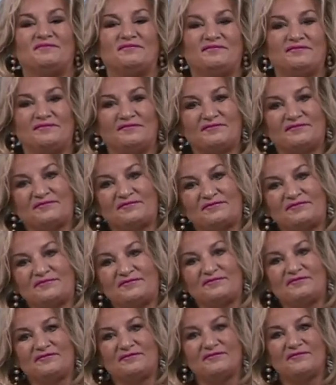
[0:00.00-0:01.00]

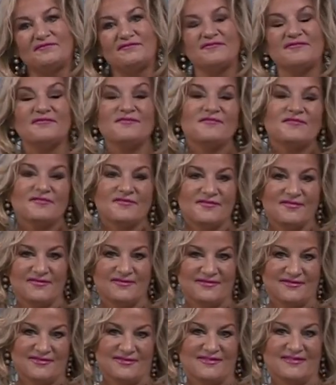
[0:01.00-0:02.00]

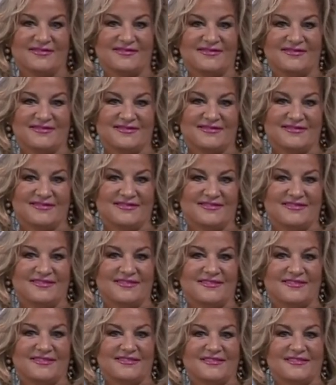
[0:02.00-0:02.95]
This person isn't speaking.